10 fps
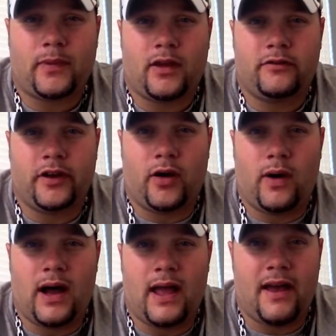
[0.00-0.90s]
So
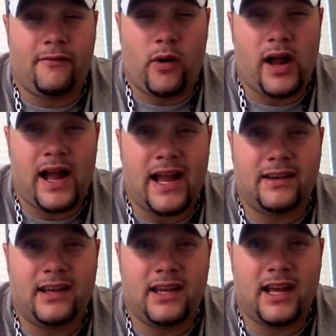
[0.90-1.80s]
FYI
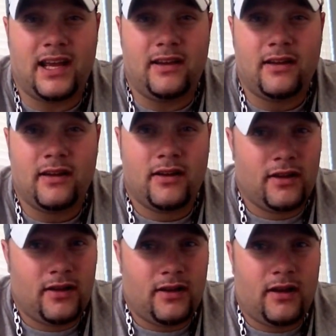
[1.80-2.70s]
TNA,
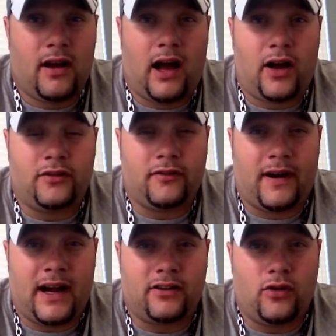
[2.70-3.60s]
House of
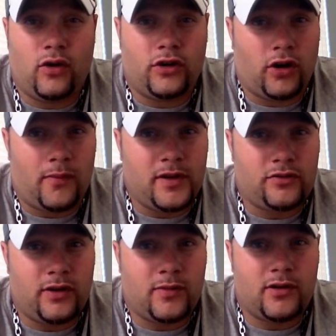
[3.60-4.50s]
Hardcore, Tommy
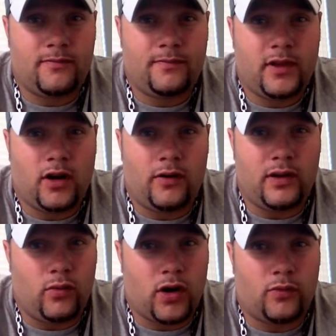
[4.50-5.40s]
Dreamer,
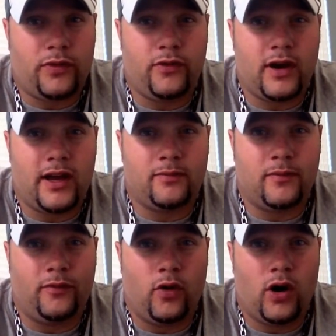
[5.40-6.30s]
he worked with you guys
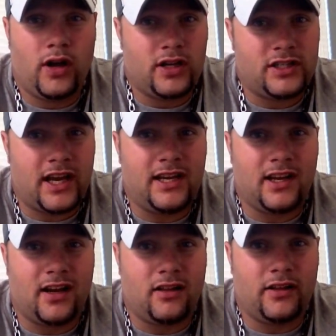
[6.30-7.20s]
before. Shane
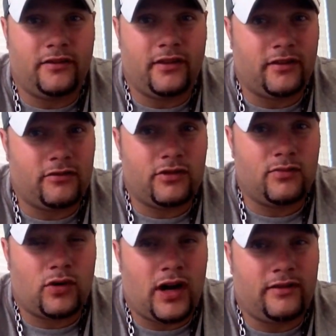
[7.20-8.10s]
Douglas,
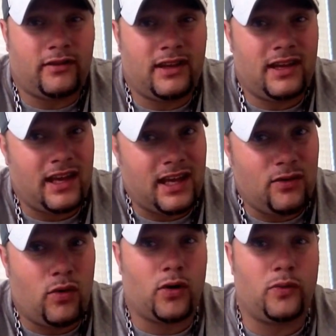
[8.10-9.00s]
Extreme Rising, he
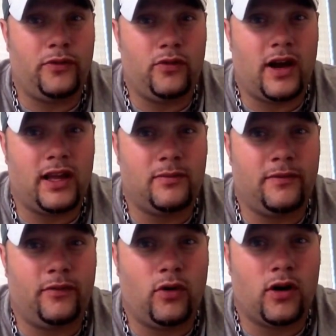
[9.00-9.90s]
worked with you guys
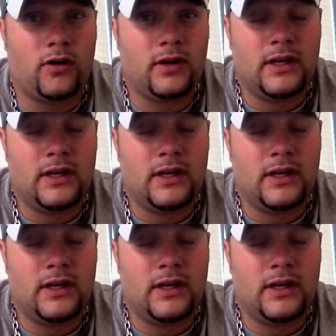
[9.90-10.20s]
before.